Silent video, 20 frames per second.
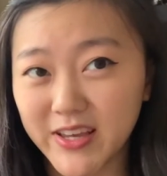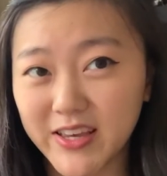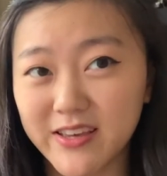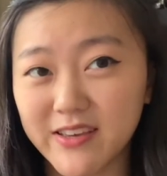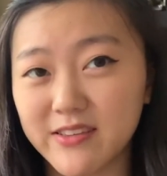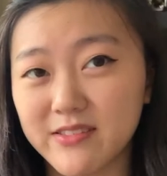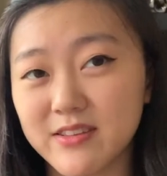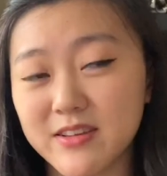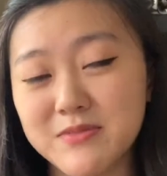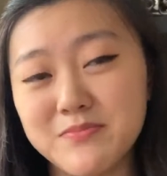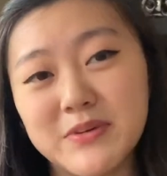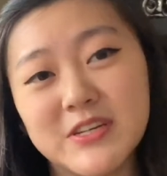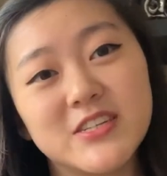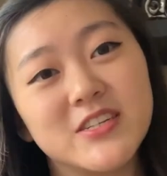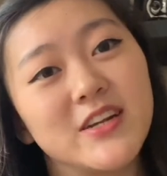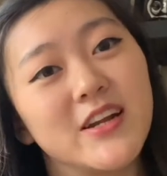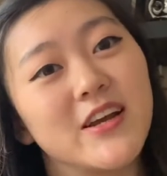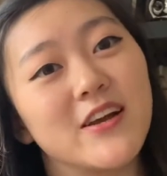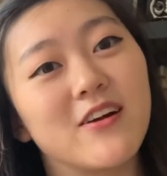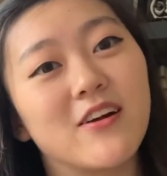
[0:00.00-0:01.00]
is
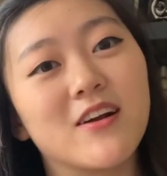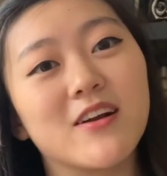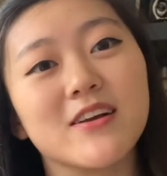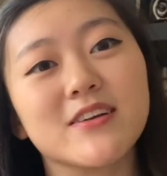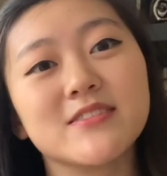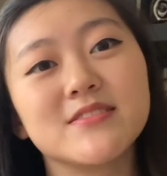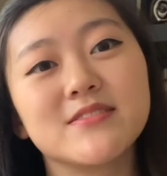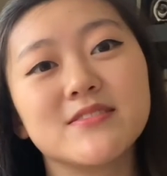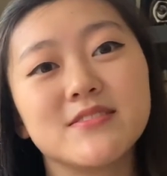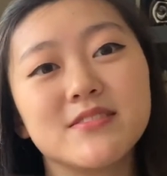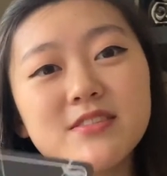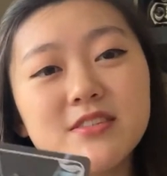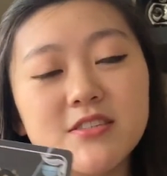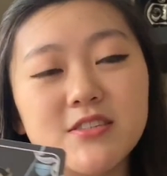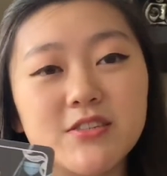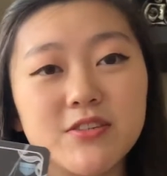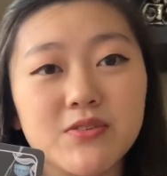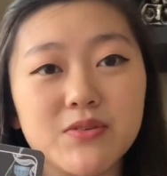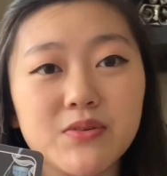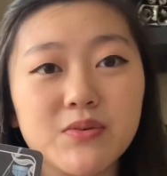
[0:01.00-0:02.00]
commissioning artists to
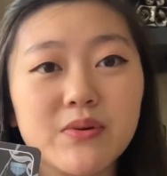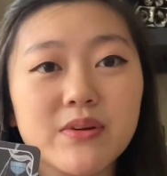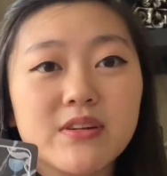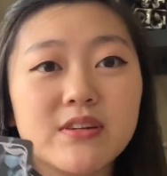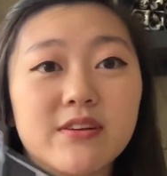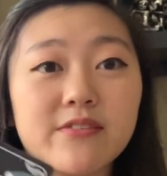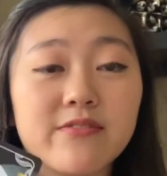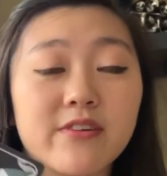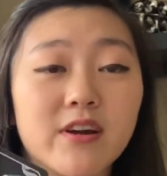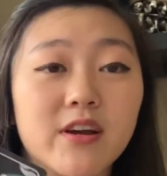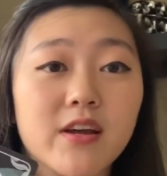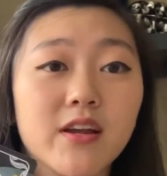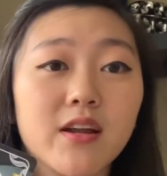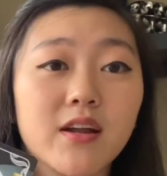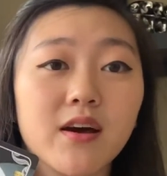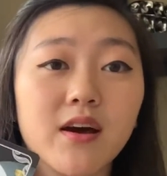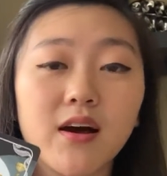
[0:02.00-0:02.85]
do different